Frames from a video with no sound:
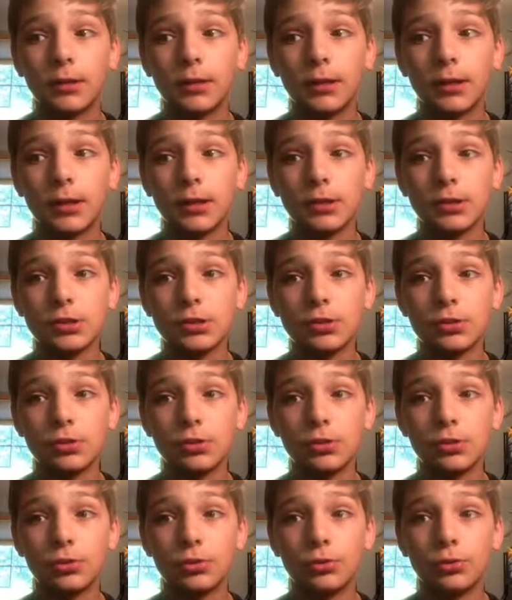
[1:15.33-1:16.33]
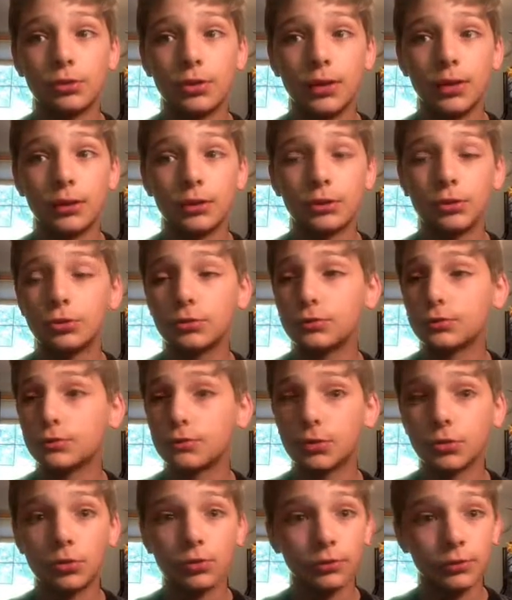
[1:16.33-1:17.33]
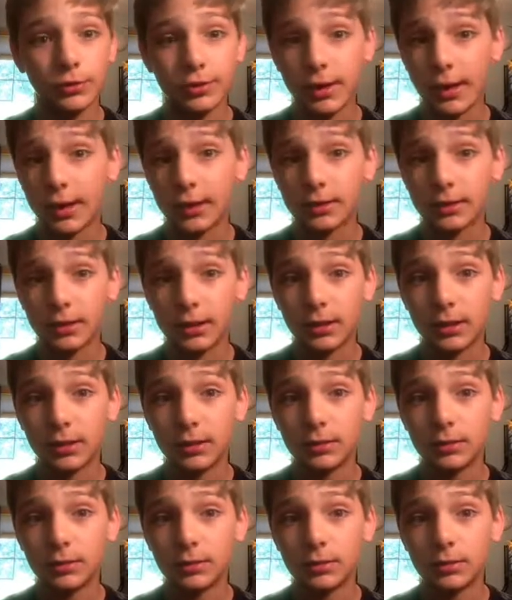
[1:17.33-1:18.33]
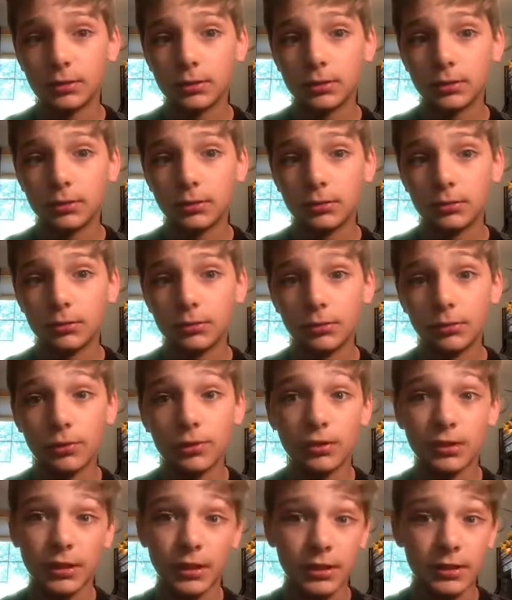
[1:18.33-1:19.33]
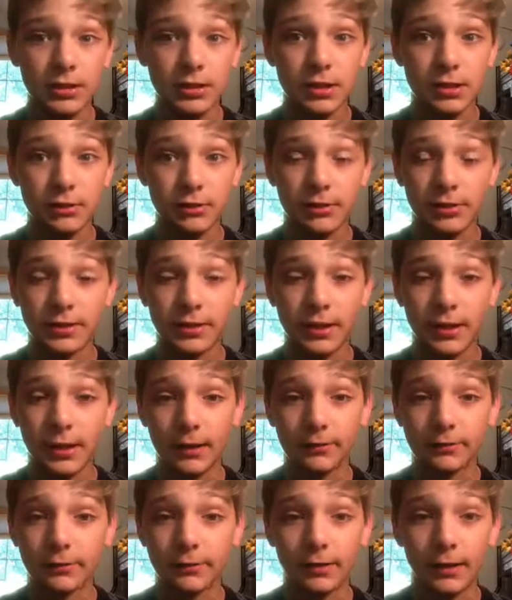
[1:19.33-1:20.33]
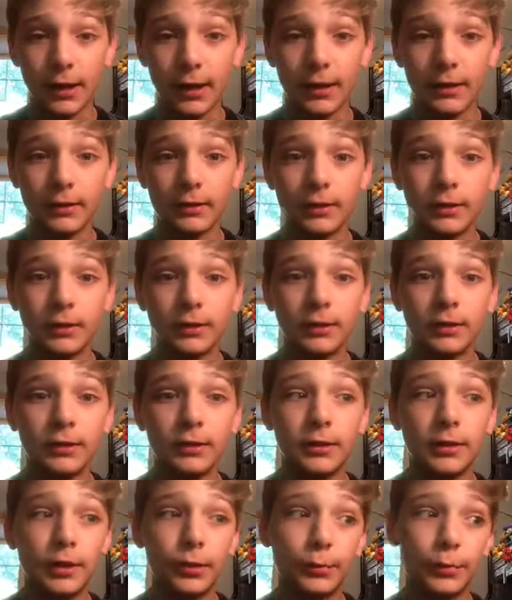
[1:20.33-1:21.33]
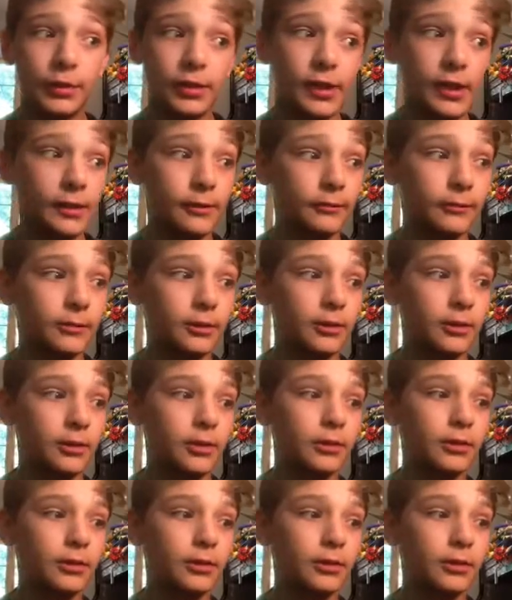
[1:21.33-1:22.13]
And so I couldn't record that day, or the next day, or the day after that. And then we left.